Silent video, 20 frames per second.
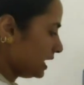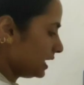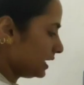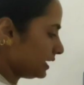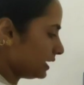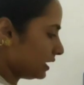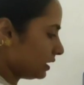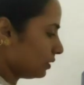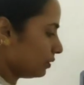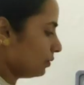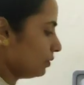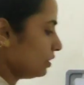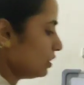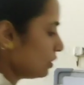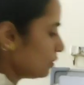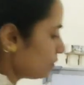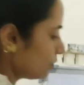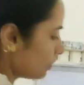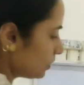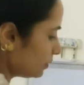Now
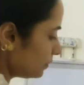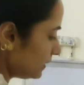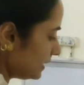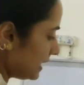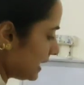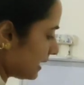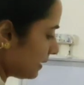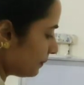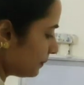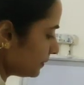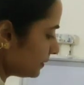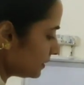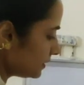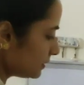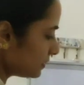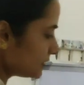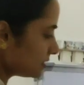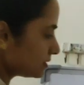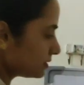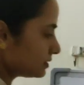what will happen in
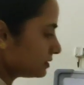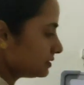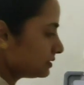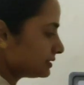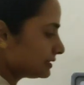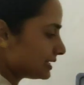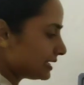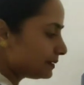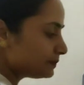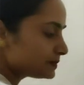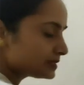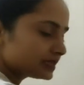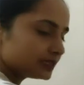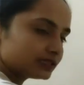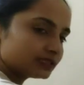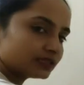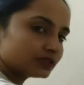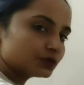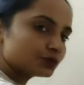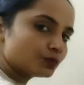this is same
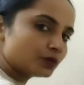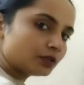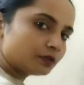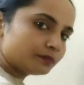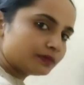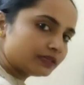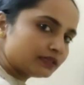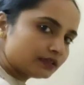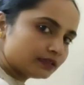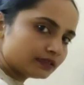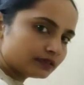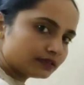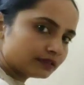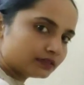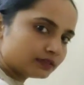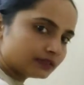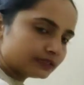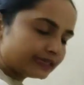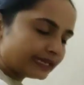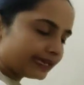sentence will be
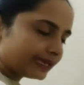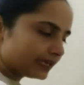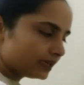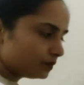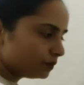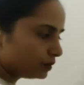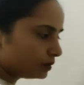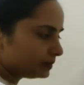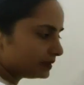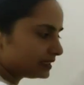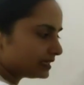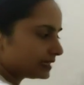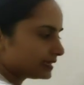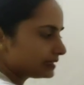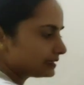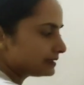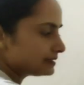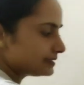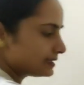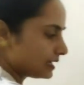taking
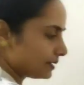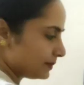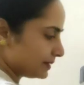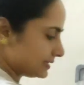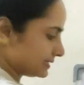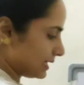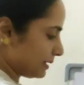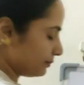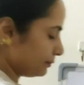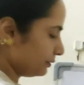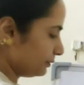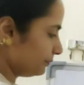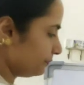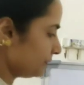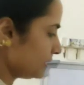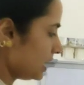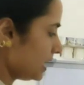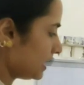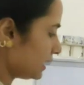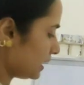the same example.
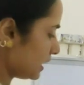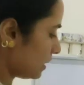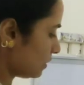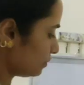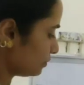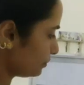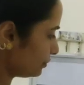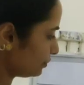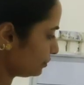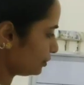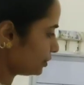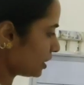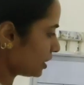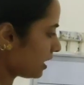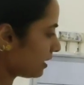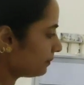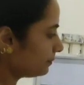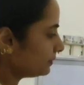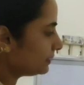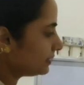Now
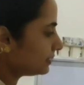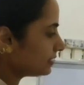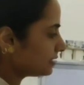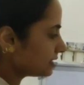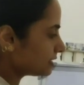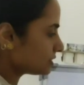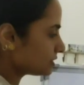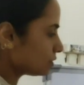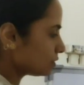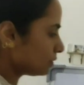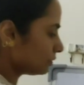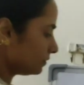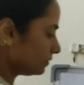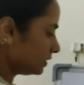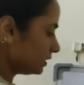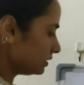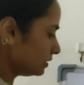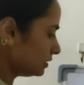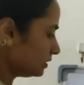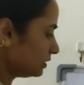Shyam did his
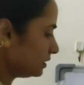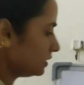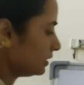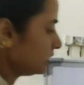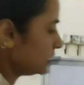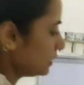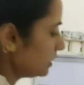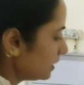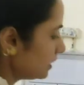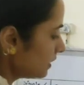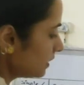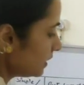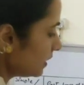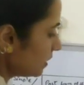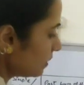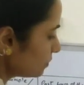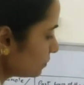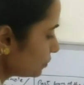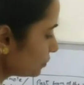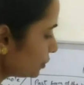homework. Now
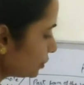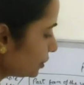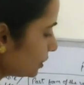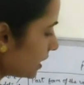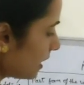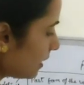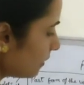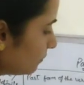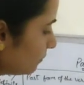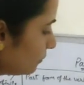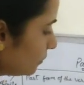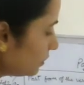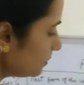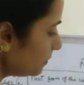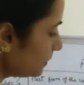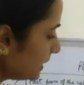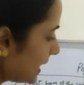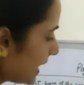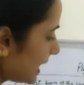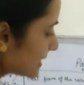Shyam will
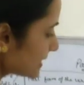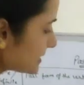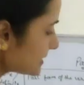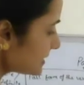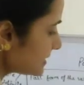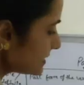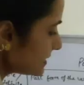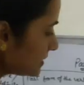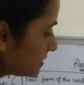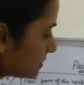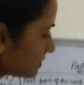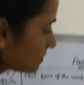be as it is.